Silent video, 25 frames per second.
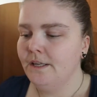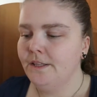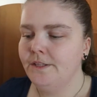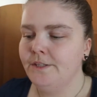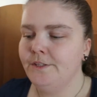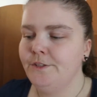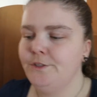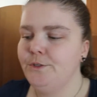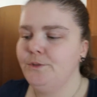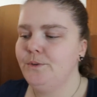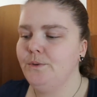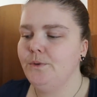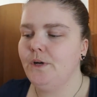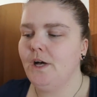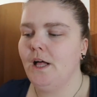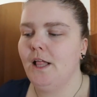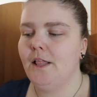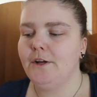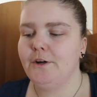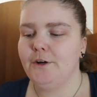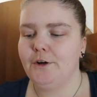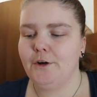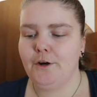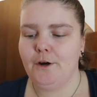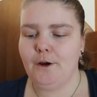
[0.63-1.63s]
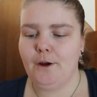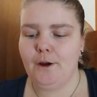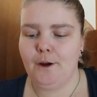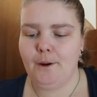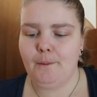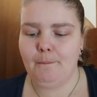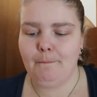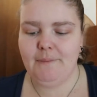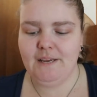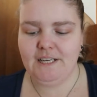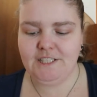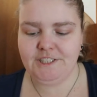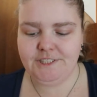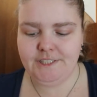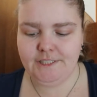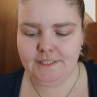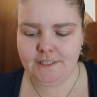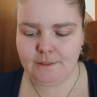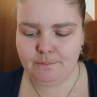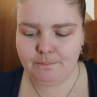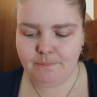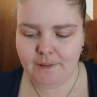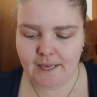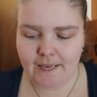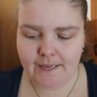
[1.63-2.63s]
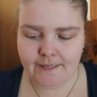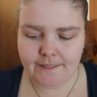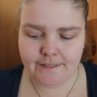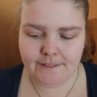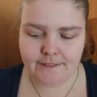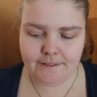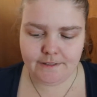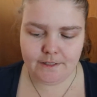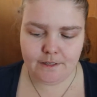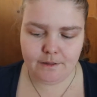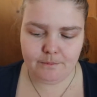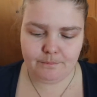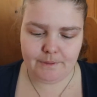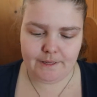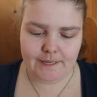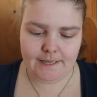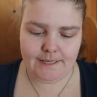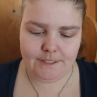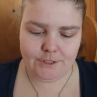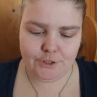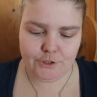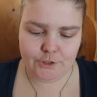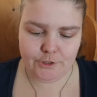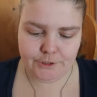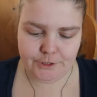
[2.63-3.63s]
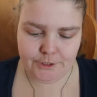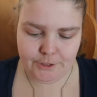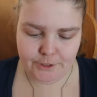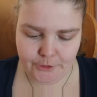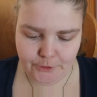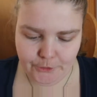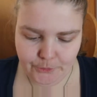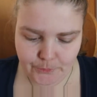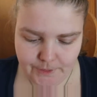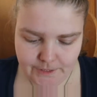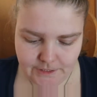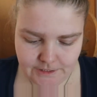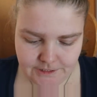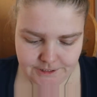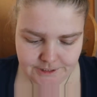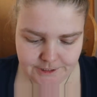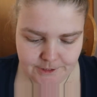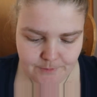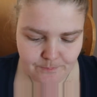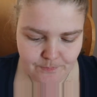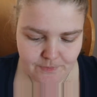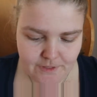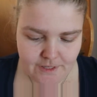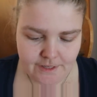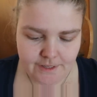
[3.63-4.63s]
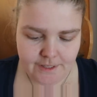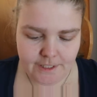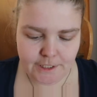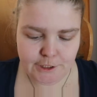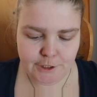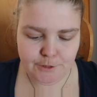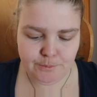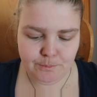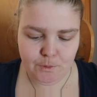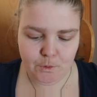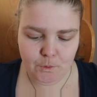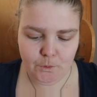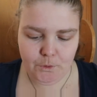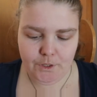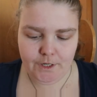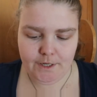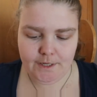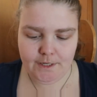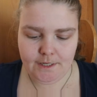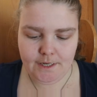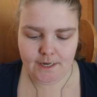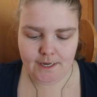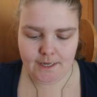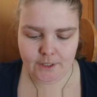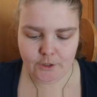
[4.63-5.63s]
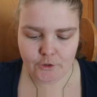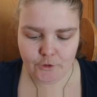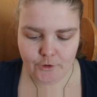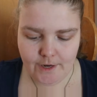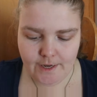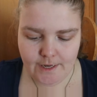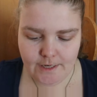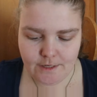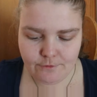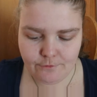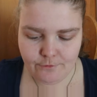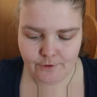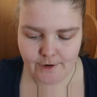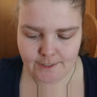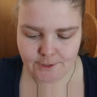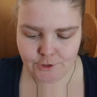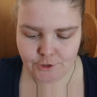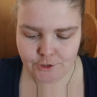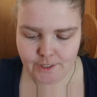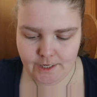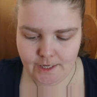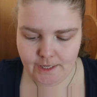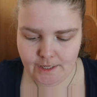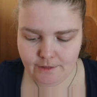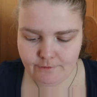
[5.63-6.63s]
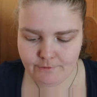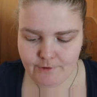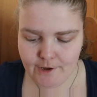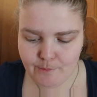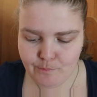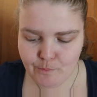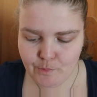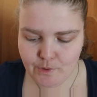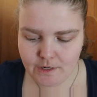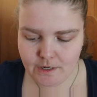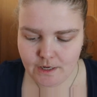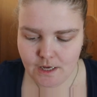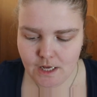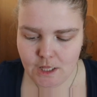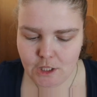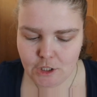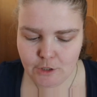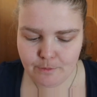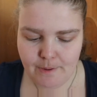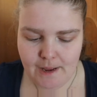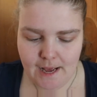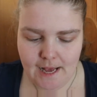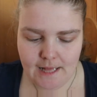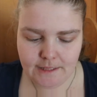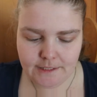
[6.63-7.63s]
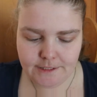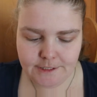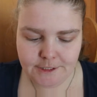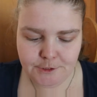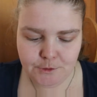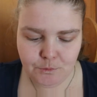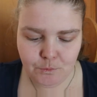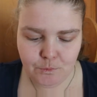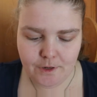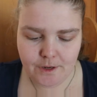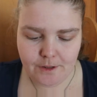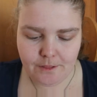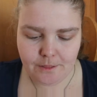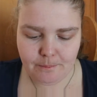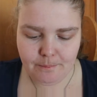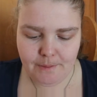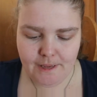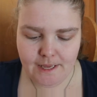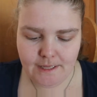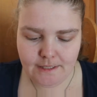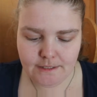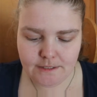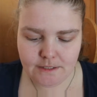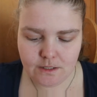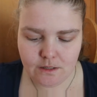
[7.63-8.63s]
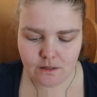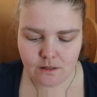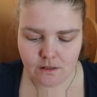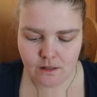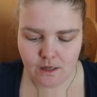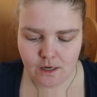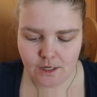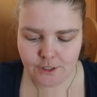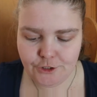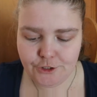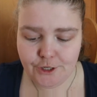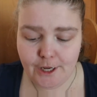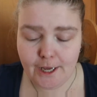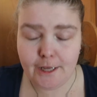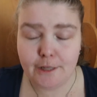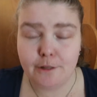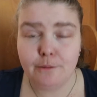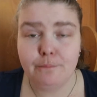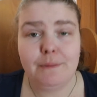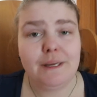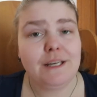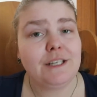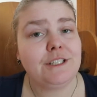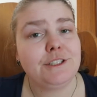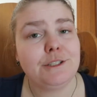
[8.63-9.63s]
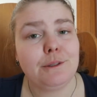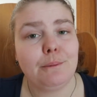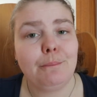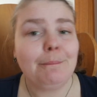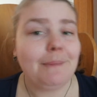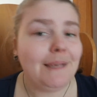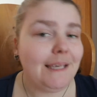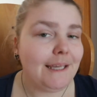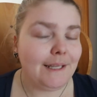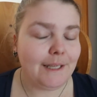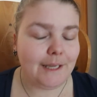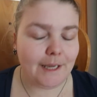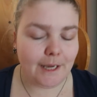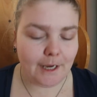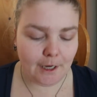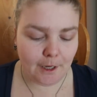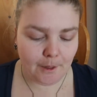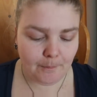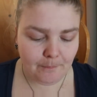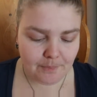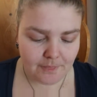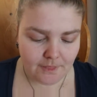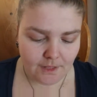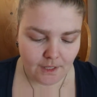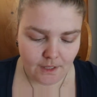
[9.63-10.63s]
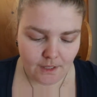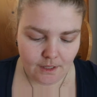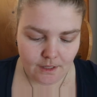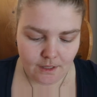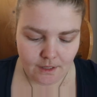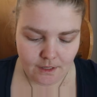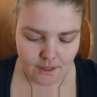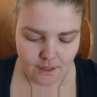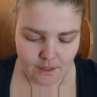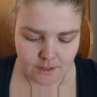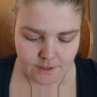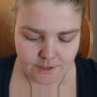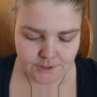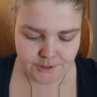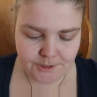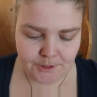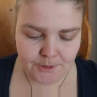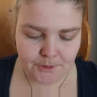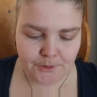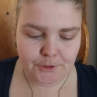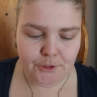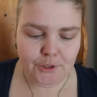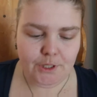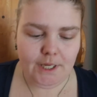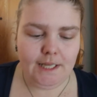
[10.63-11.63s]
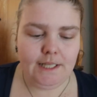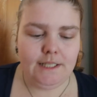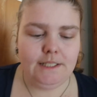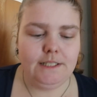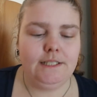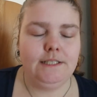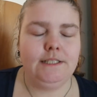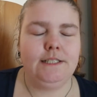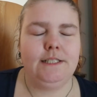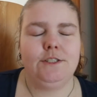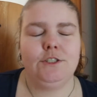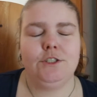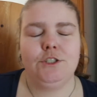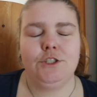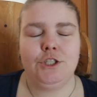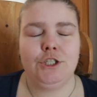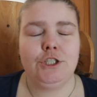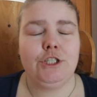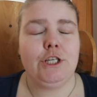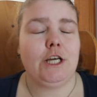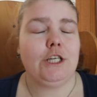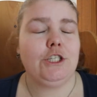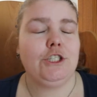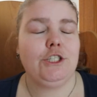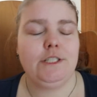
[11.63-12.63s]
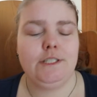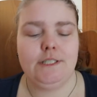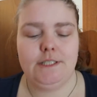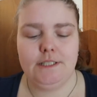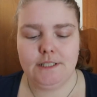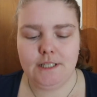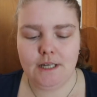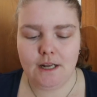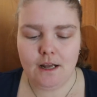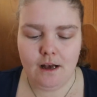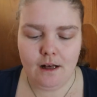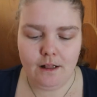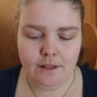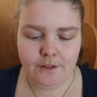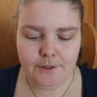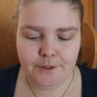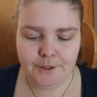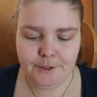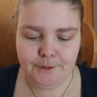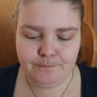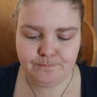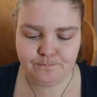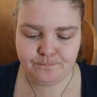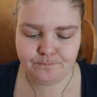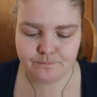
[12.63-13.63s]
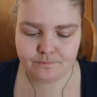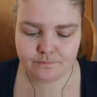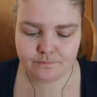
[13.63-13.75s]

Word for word: The New Color Mixing Companion by Josie Lewis. Explore and create fresh and vibrant color palettes with paint, collage, and mixed media. So you get an introduction to color,